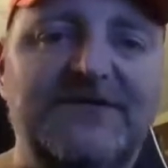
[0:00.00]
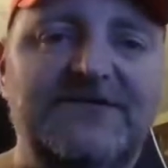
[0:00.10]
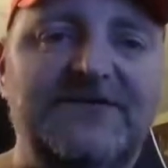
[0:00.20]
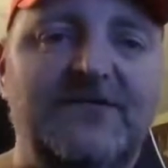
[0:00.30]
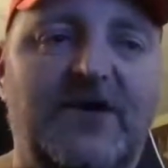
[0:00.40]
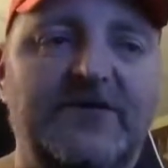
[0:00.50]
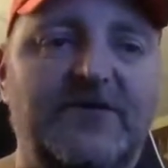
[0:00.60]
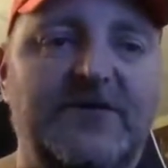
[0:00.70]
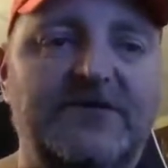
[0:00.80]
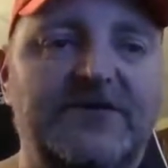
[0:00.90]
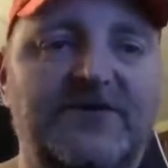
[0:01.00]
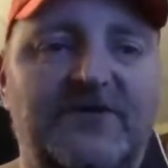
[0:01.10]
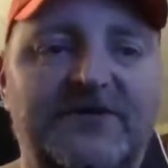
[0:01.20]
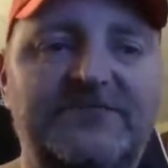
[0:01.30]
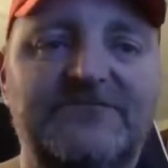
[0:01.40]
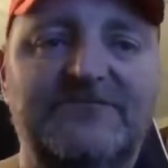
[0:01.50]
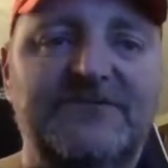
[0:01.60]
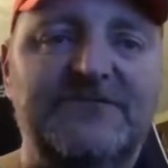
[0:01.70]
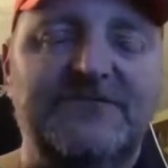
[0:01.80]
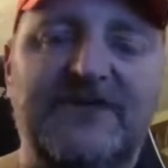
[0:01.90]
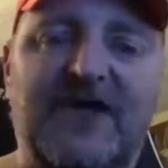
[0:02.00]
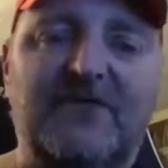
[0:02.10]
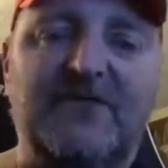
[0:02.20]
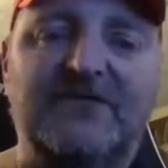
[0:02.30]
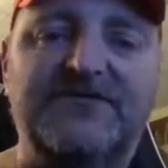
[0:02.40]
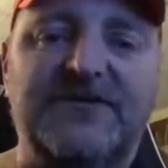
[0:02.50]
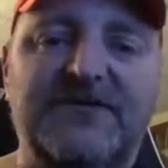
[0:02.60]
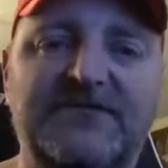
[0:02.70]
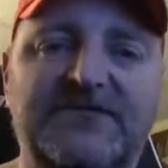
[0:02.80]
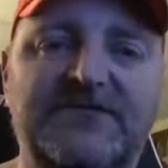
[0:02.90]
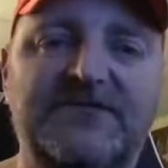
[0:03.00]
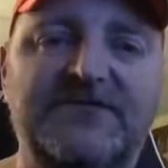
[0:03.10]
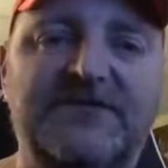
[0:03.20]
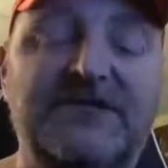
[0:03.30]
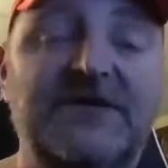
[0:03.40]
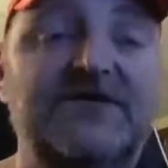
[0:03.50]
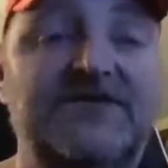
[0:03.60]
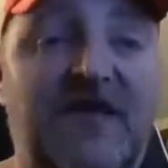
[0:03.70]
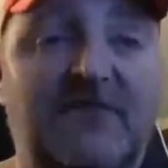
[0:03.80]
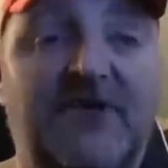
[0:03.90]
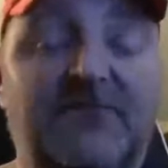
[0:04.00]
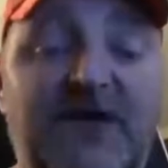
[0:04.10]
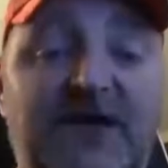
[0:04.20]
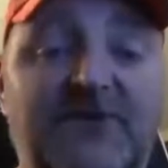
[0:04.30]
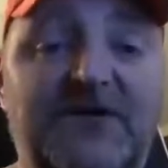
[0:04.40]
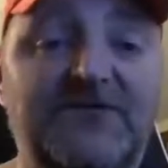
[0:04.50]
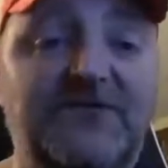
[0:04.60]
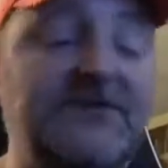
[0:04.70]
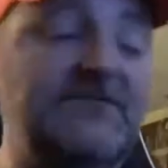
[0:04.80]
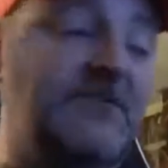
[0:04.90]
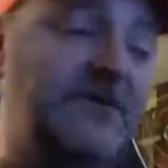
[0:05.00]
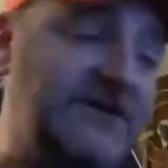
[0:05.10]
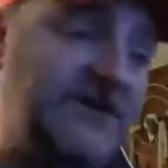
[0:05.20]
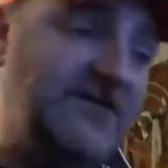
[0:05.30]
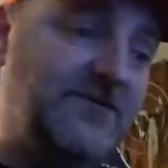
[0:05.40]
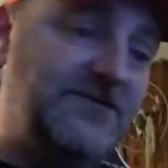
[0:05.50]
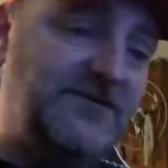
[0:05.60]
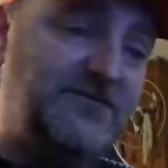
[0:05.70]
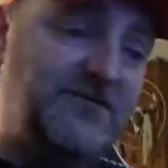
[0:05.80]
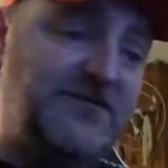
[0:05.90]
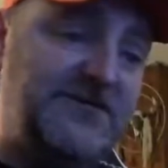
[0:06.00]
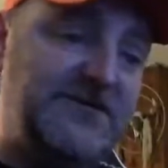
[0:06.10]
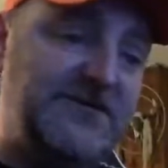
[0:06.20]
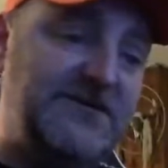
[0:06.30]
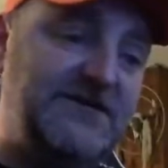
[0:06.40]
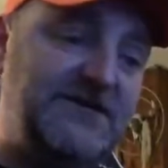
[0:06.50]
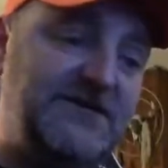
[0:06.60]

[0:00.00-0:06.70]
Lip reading: She wanted one, little one. So she's got one upstairs, and it's not put up yet because we have no idea where she put the